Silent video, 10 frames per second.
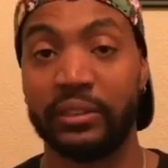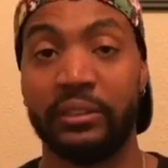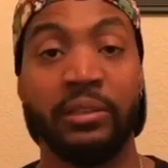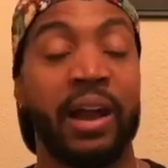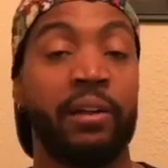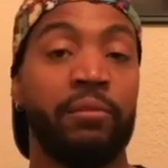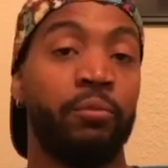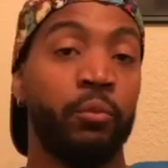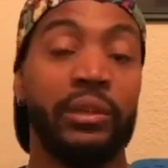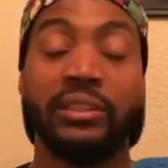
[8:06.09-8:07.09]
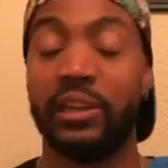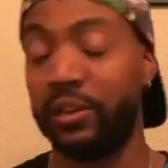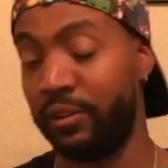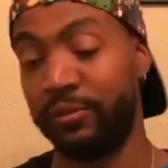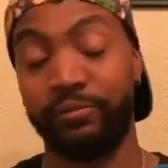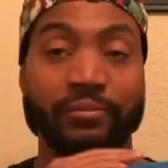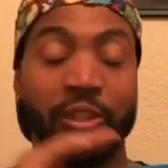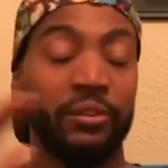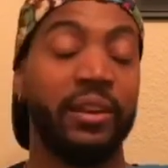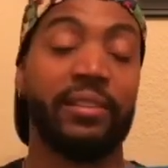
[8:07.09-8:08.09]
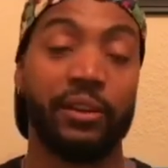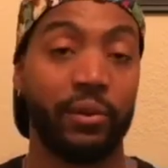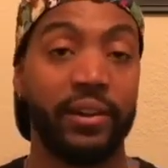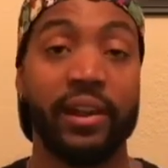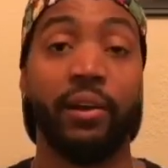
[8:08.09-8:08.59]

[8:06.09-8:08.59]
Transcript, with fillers: They're not for resale, they're nothing right now.